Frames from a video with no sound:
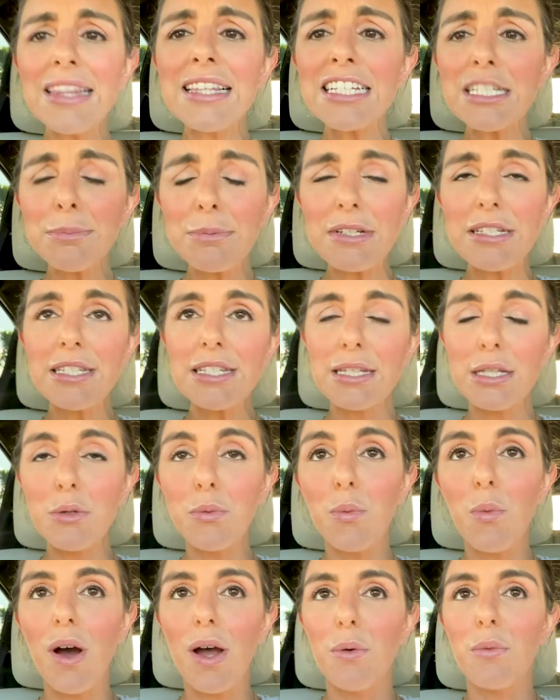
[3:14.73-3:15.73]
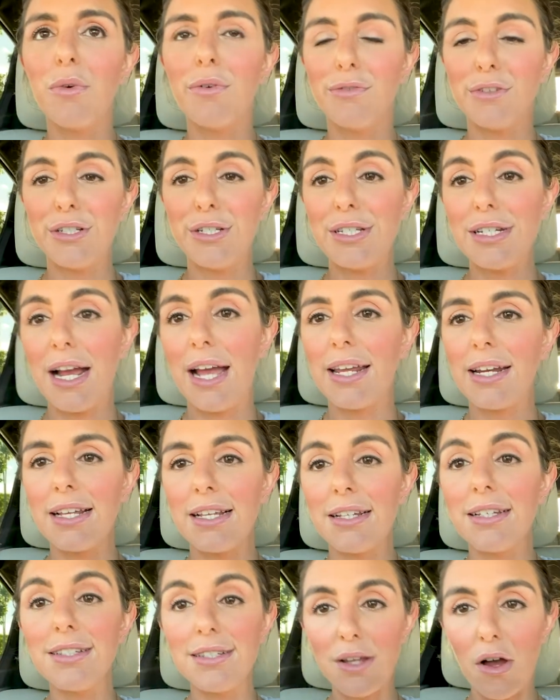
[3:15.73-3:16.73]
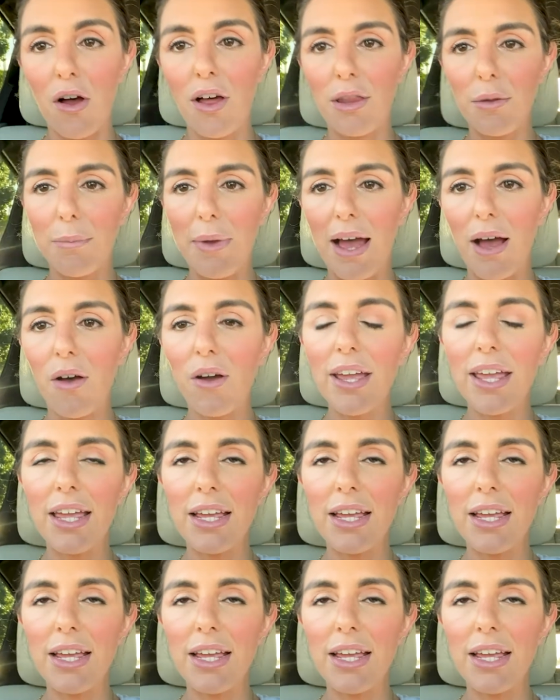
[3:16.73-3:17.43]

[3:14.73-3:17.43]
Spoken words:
And that's basically what reverse dieting is all about.